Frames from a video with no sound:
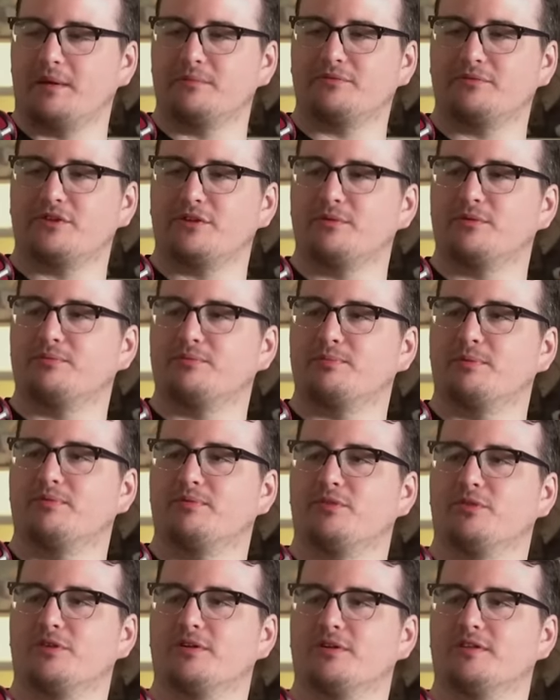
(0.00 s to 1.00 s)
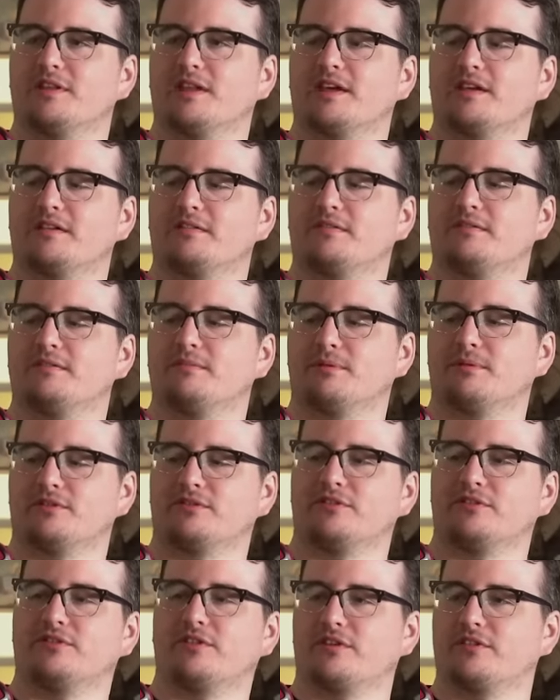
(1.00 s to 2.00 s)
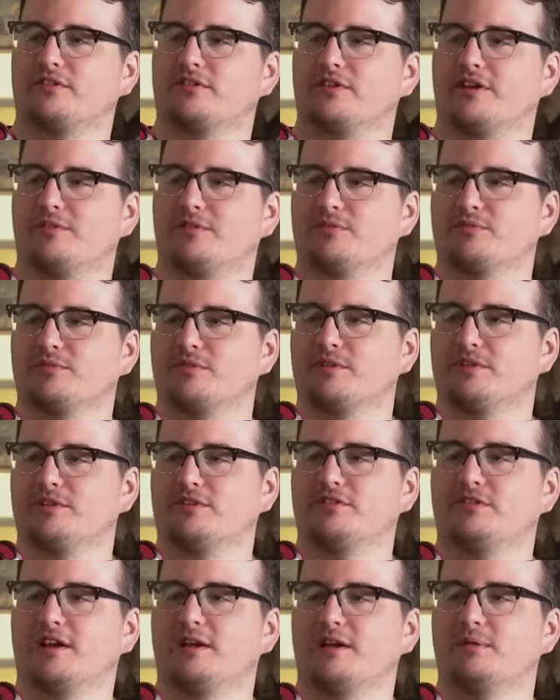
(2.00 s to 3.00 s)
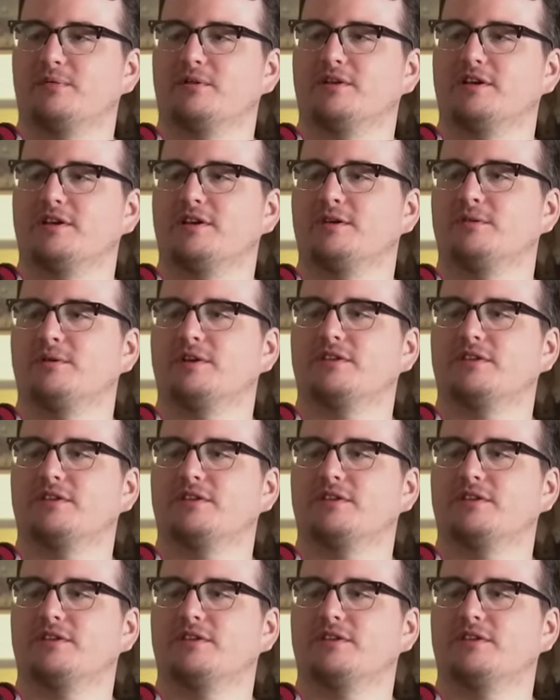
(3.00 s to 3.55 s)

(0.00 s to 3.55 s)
I'm sure it was before like purchasing stuff was really stable, anyways.